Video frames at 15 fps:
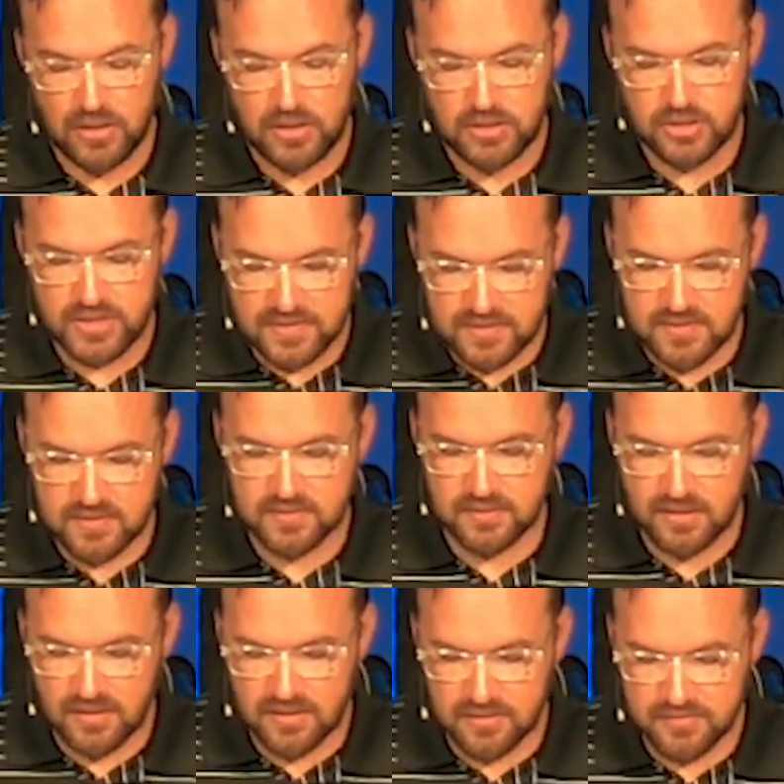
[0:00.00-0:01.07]
Jesus
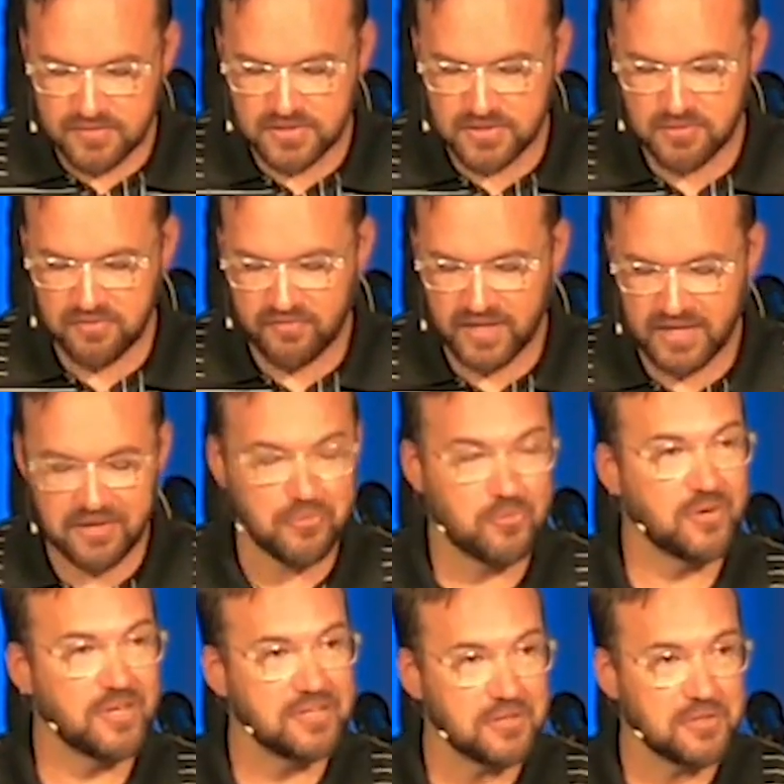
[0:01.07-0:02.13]
loves to invite
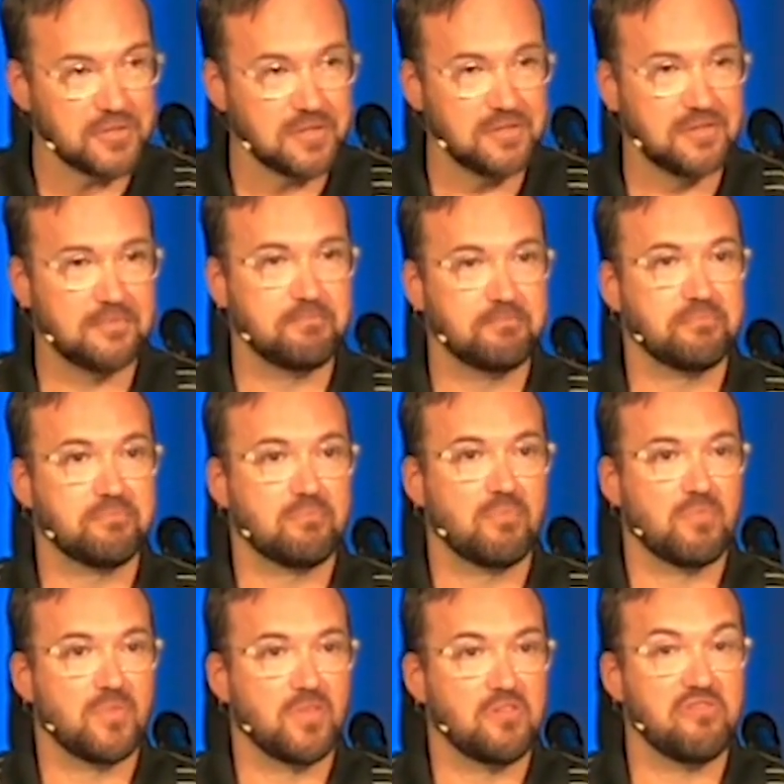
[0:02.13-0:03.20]
real,
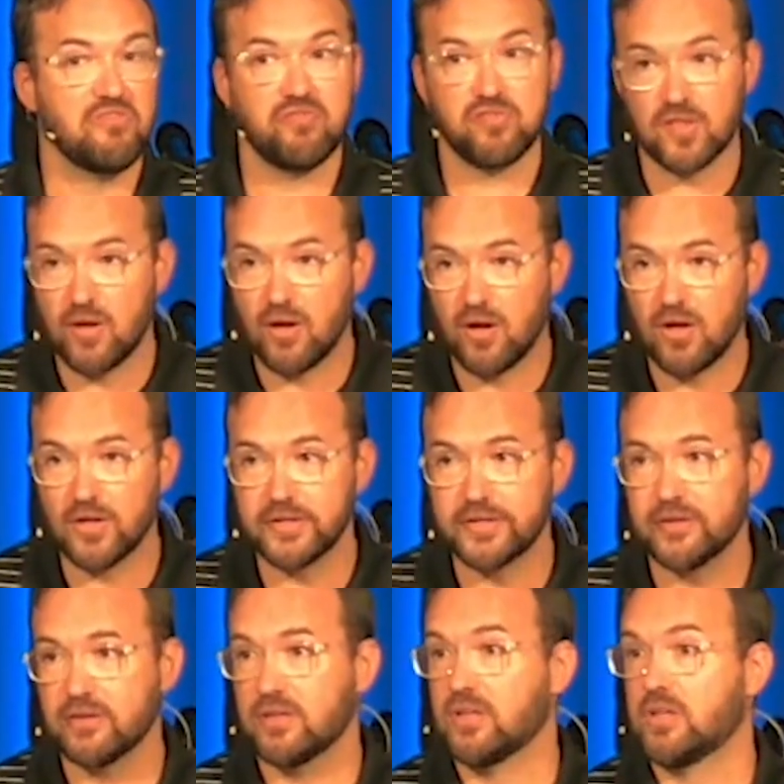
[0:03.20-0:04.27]

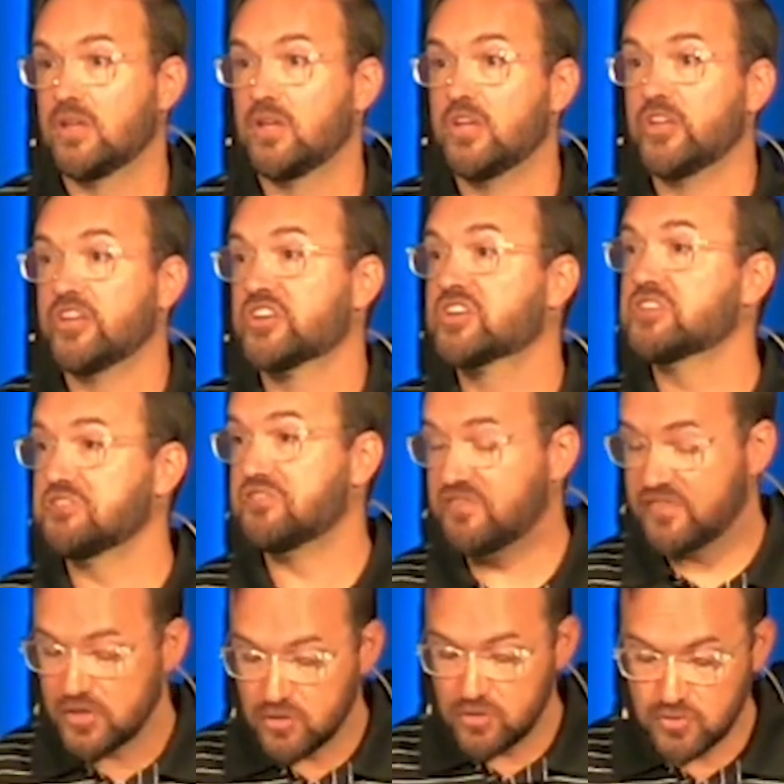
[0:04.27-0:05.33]
flawed,
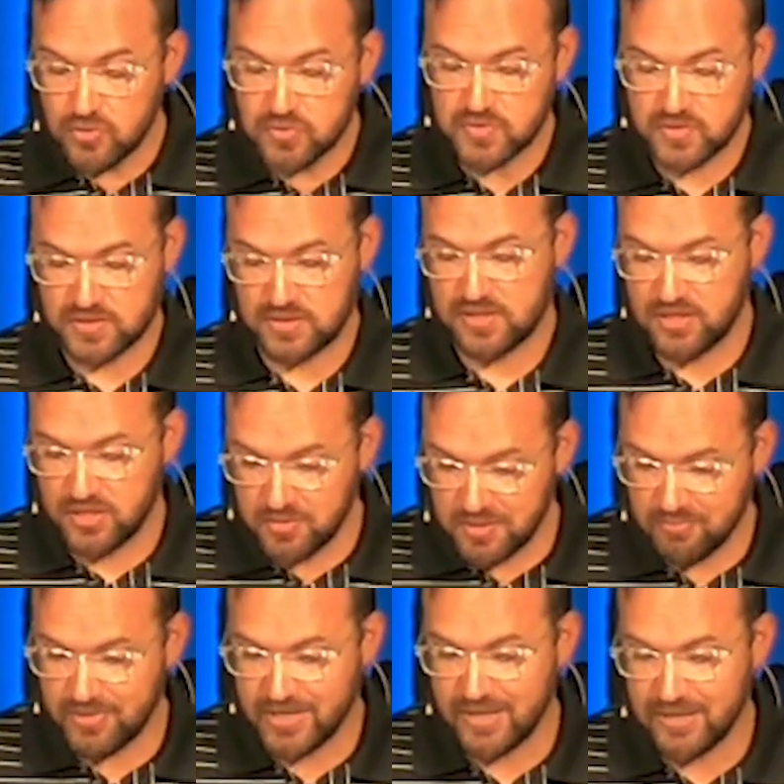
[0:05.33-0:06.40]
confused
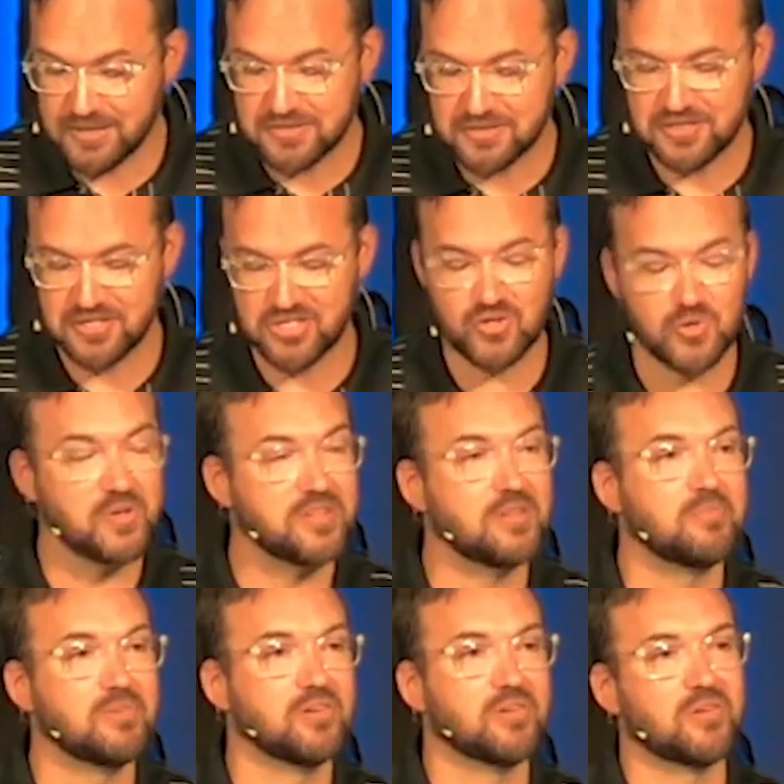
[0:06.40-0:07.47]
human beings to join the
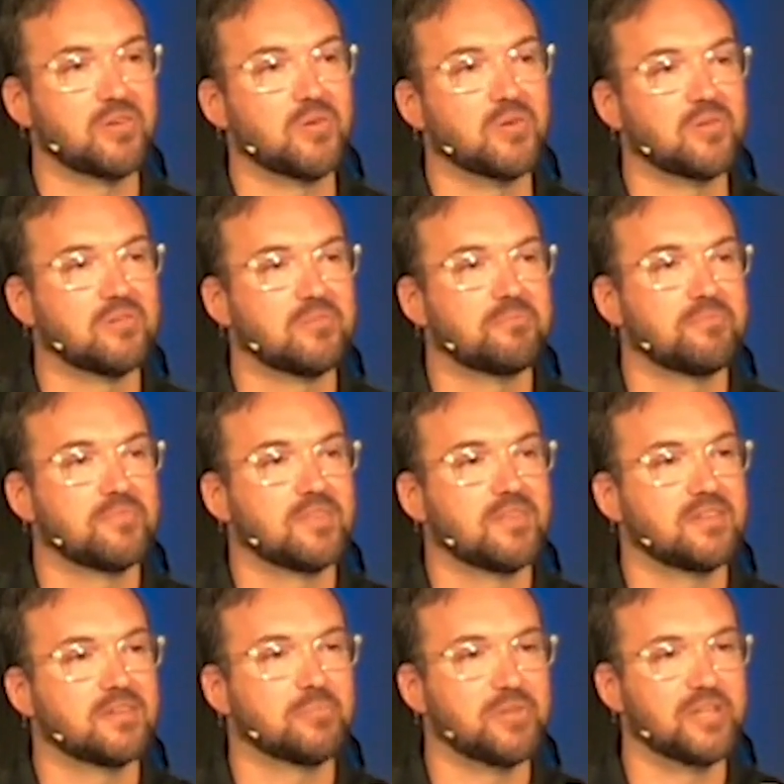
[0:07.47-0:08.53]
miracle
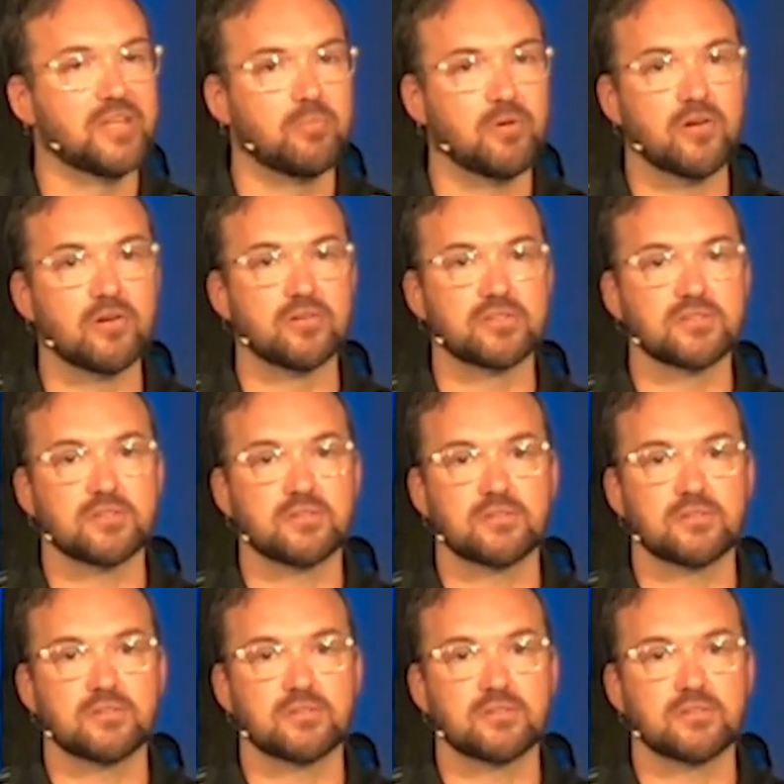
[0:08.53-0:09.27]
and to play a part.